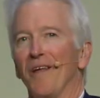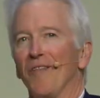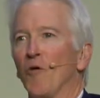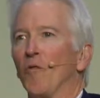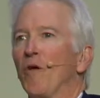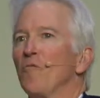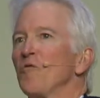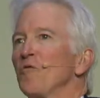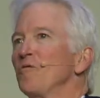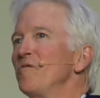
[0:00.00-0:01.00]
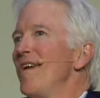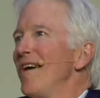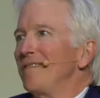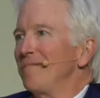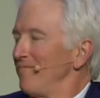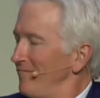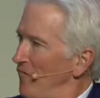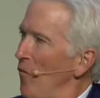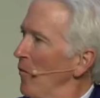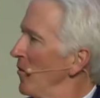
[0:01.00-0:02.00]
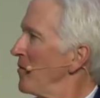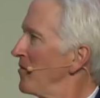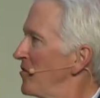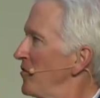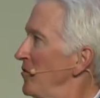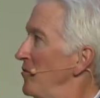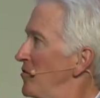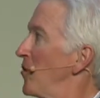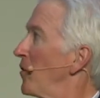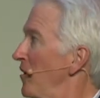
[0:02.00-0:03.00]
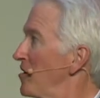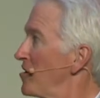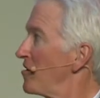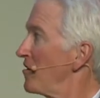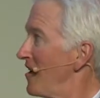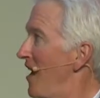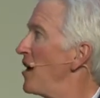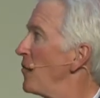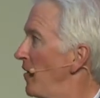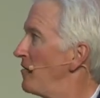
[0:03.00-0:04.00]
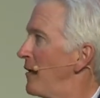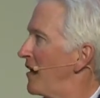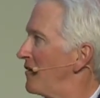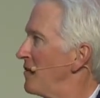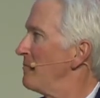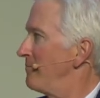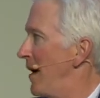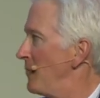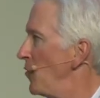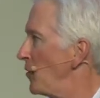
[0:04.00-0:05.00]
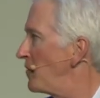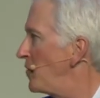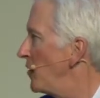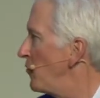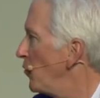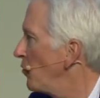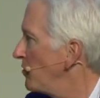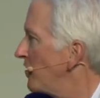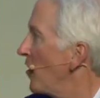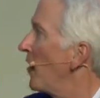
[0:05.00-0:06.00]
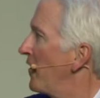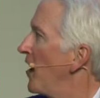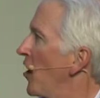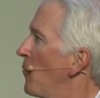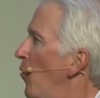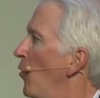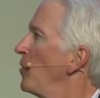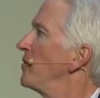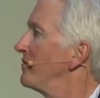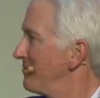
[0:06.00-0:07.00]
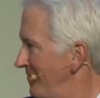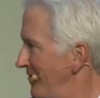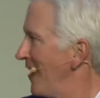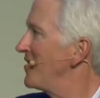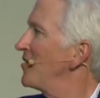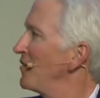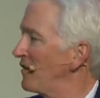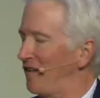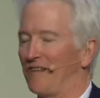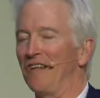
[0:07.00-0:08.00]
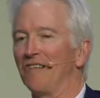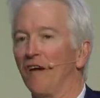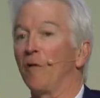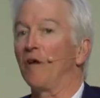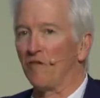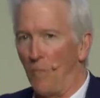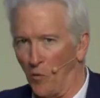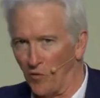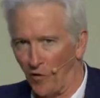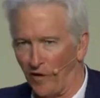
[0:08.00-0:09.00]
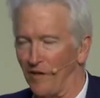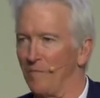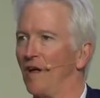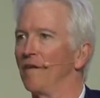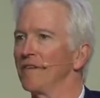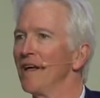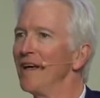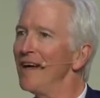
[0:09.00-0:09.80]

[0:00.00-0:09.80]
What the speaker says: though they were not foreign to Turkish language because the Mamluks who had ruled a lot of the Arab world until the 16th century spoke Turkish themselves.